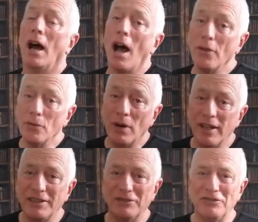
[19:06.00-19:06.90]
Other
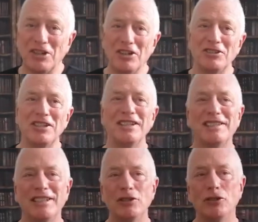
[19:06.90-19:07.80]
ways of charging a
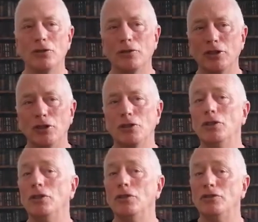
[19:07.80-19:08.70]
sigil, you
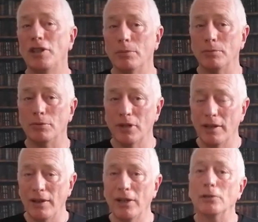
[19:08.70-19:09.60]
could use double
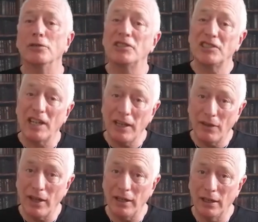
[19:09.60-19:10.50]
breathing or
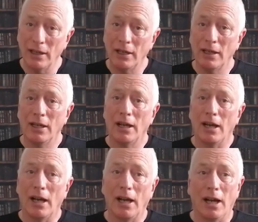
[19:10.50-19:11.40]
seething.
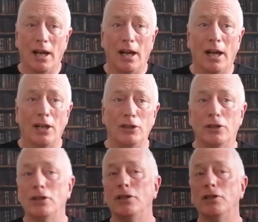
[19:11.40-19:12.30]
You
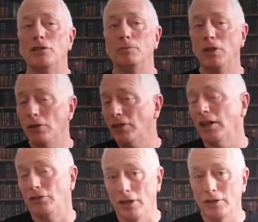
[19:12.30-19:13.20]
could use
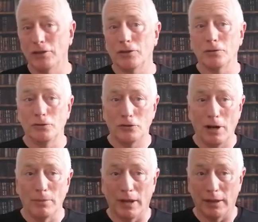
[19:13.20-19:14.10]
music, dance or
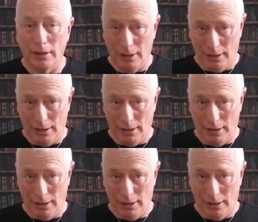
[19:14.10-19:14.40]
drumming.